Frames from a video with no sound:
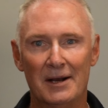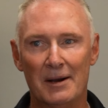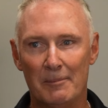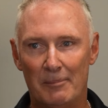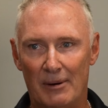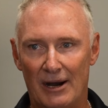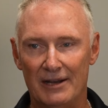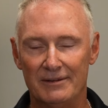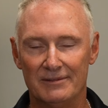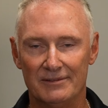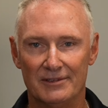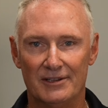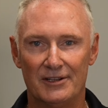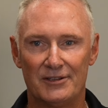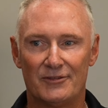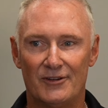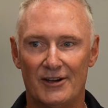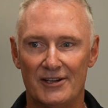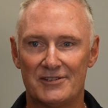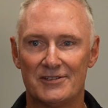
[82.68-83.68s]
But
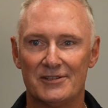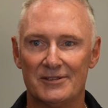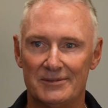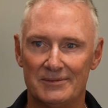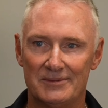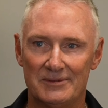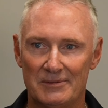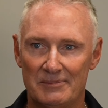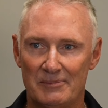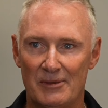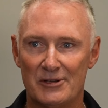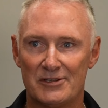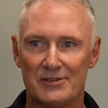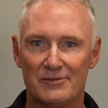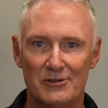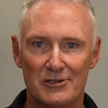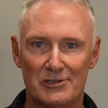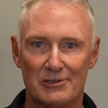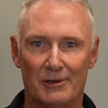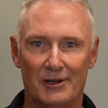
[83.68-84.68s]
let's face it, most
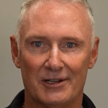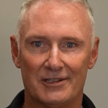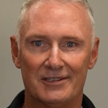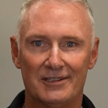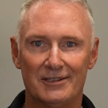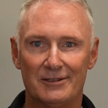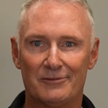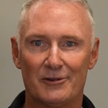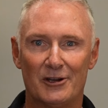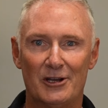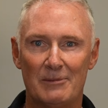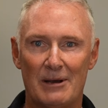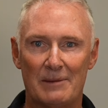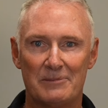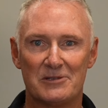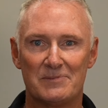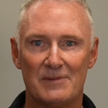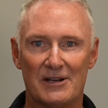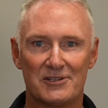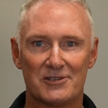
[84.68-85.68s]
of us like to free them up
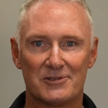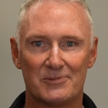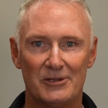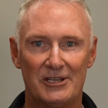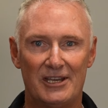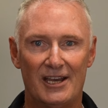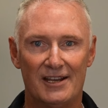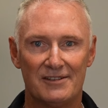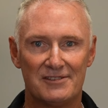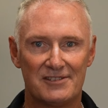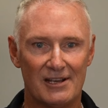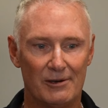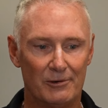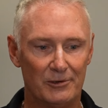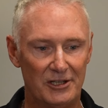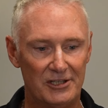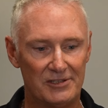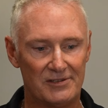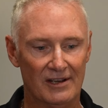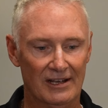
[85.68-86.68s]
as much as we can, so
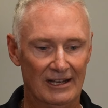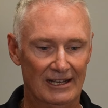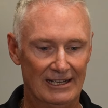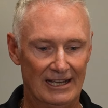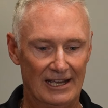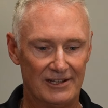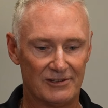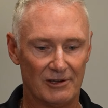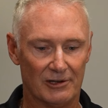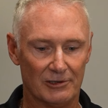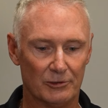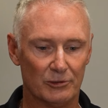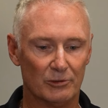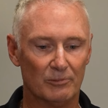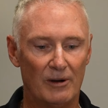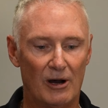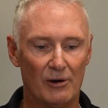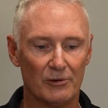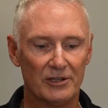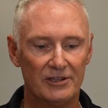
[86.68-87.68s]
it has got a little
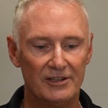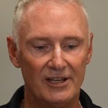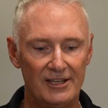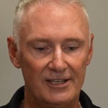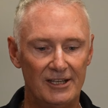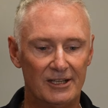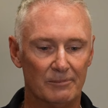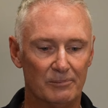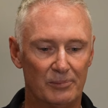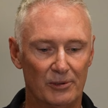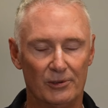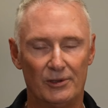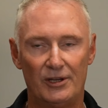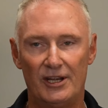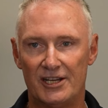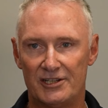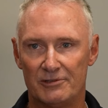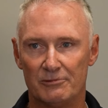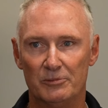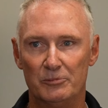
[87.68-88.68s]
bolt in there. You can pull it
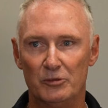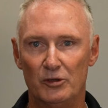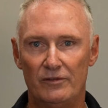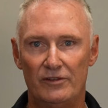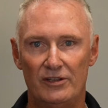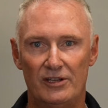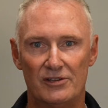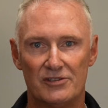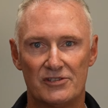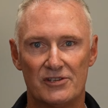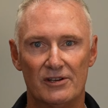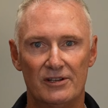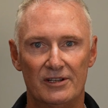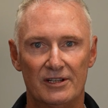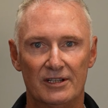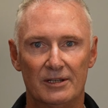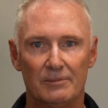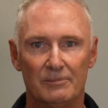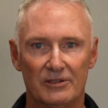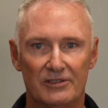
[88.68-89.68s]
out to remove the insert
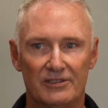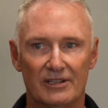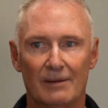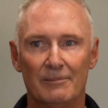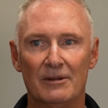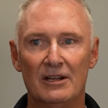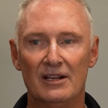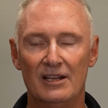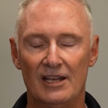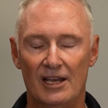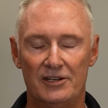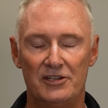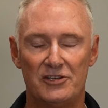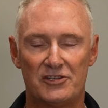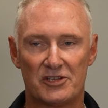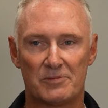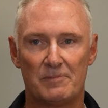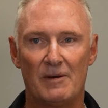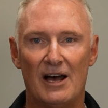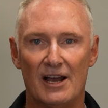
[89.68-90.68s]
in it, but it
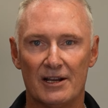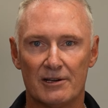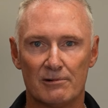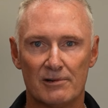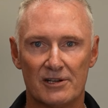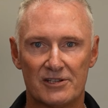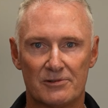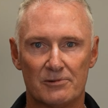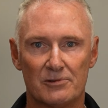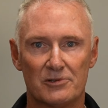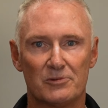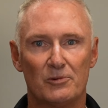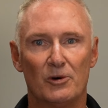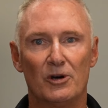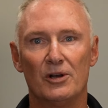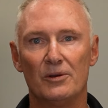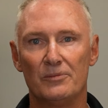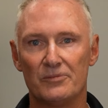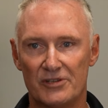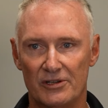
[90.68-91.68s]
is a spark arrestor as
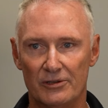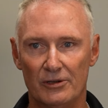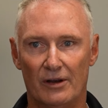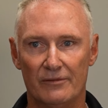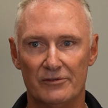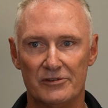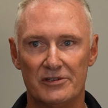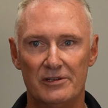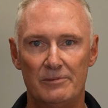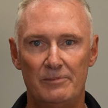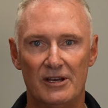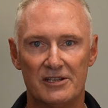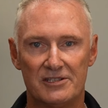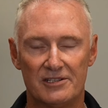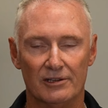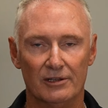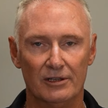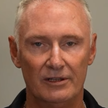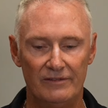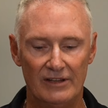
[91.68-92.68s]
well, so obviously best
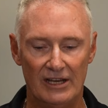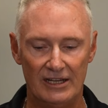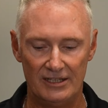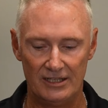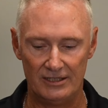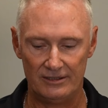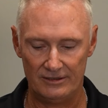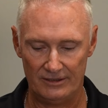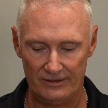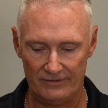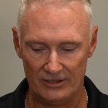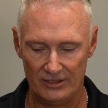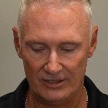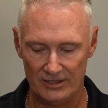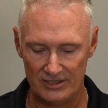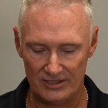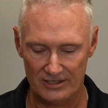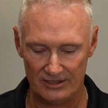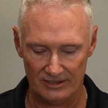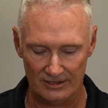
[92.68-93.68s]
to leave that in if you
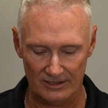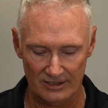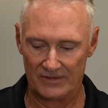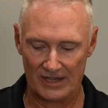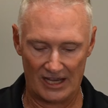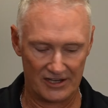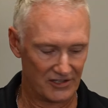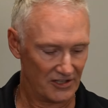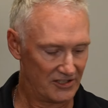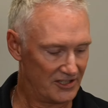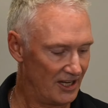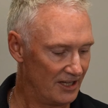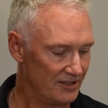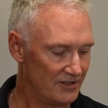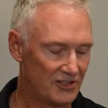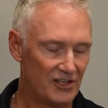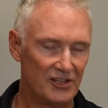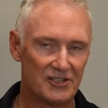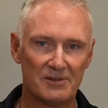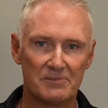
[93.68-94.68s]
need to. As I
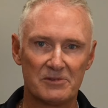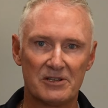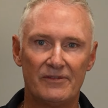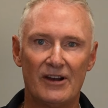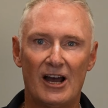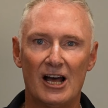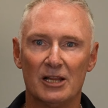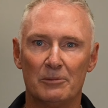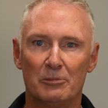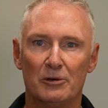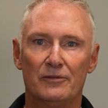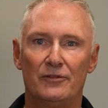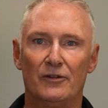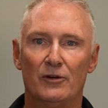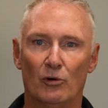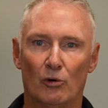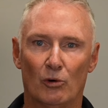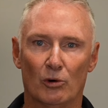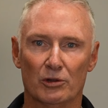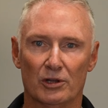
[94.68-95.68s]
said, systems available for
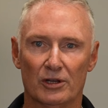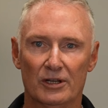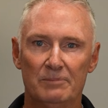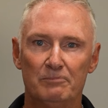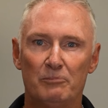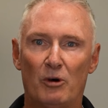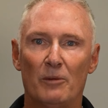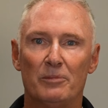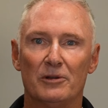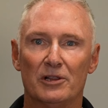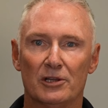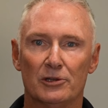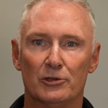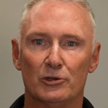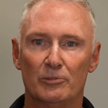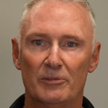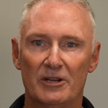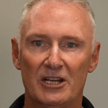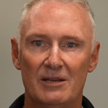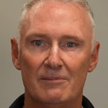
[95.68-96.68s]
all the popular
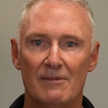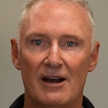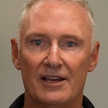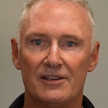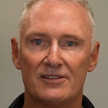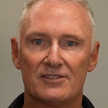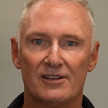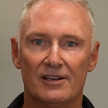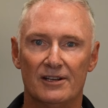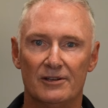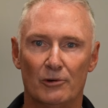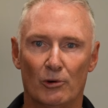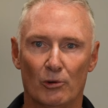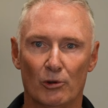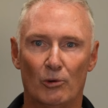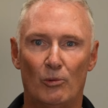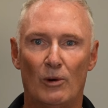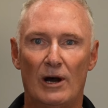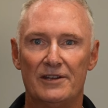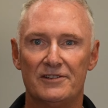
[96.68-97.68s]
little mini makes, so all
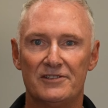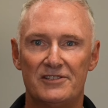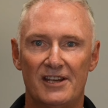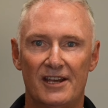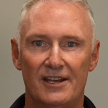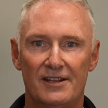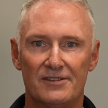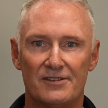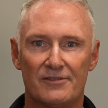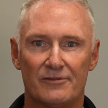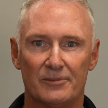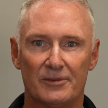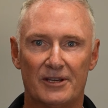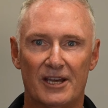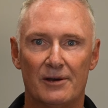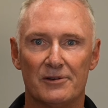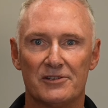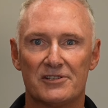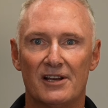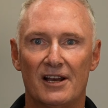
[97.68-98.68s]
the 110s from
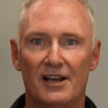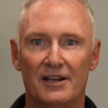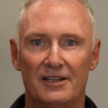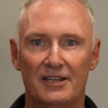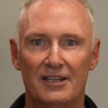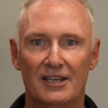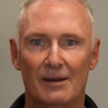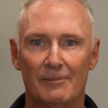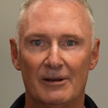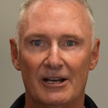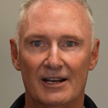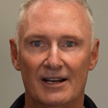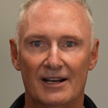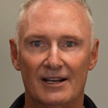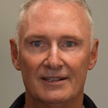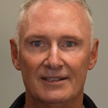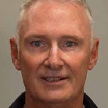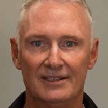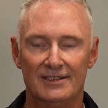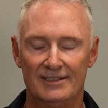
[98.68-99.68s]
Kawasaki,
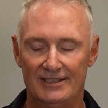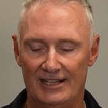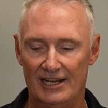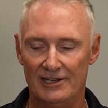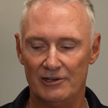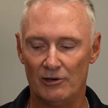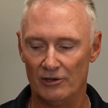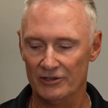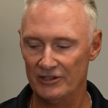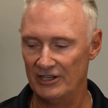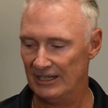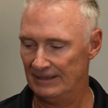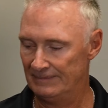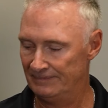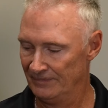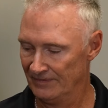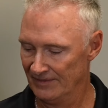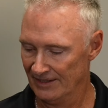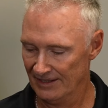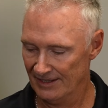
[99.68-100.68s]
Yamaha and Honda.
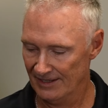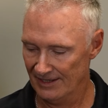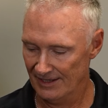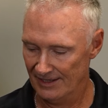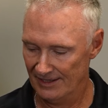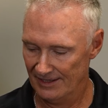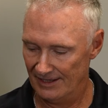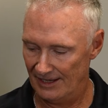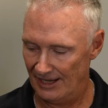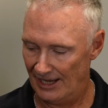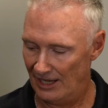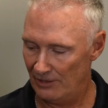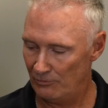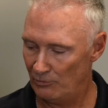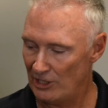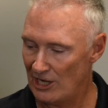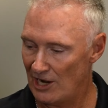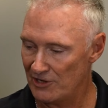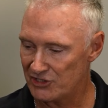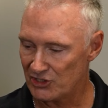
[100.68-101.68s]

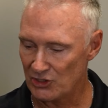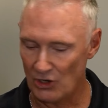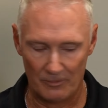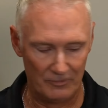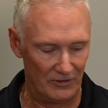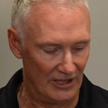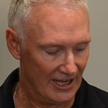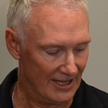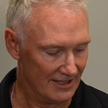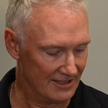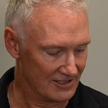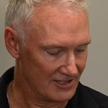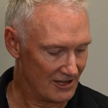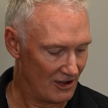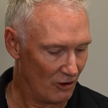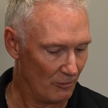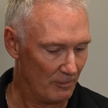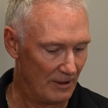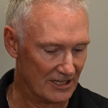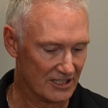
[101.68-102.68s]
We don't stop there. There's a
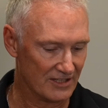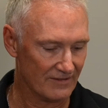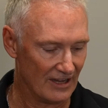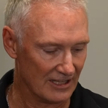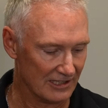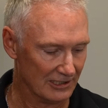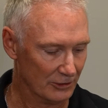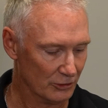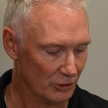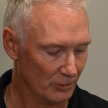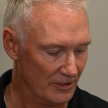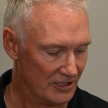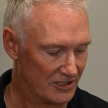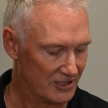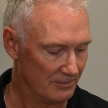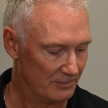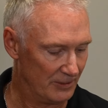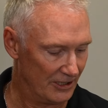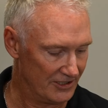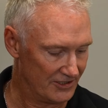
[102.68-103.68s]
whole bunch of other little bits
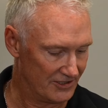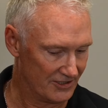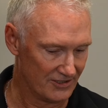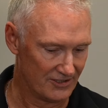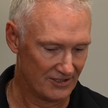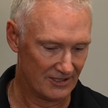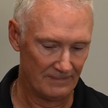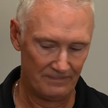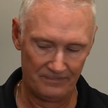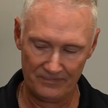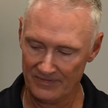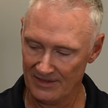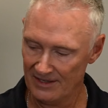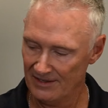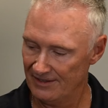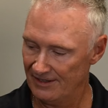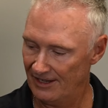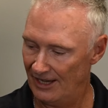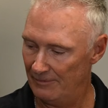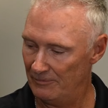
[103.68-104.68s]
and pieces.
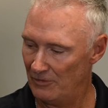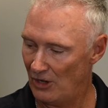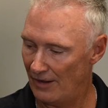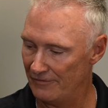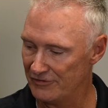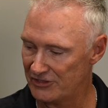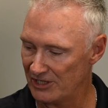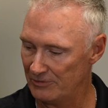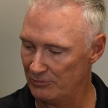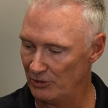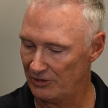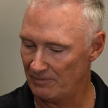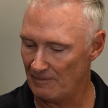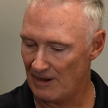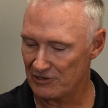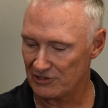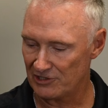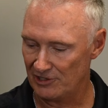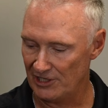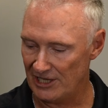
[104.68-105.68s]
Obviously with
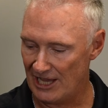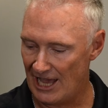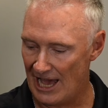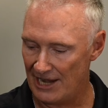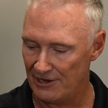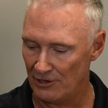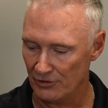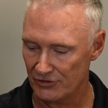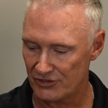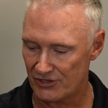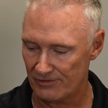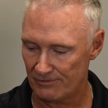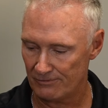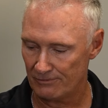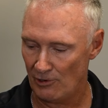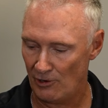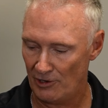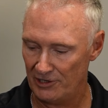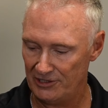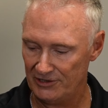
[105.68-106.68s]
mostly adults
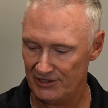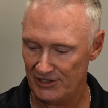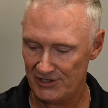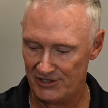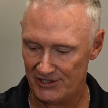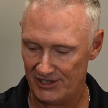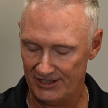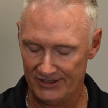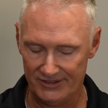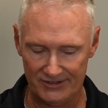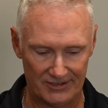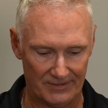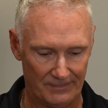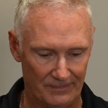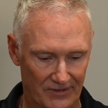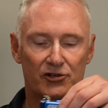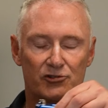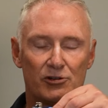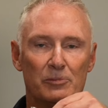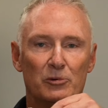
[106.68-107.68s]
riding these things,
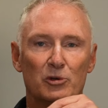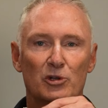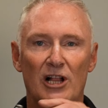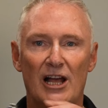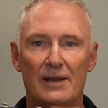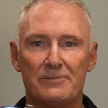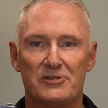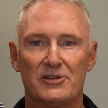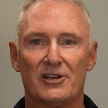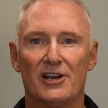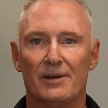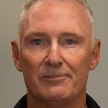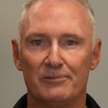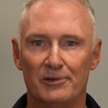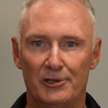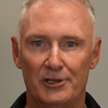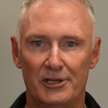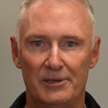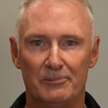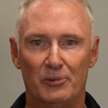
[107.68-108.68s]
triple clamps become
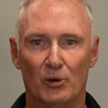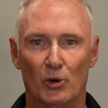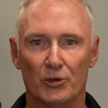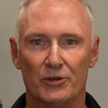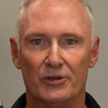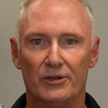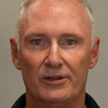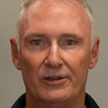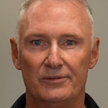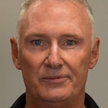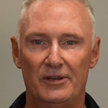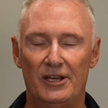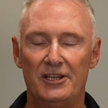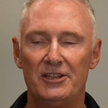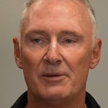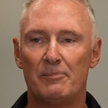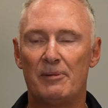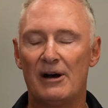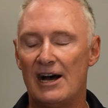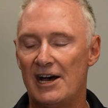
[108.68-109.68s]
really important. In
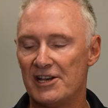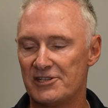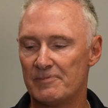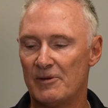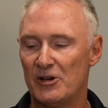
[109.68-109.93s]
the past,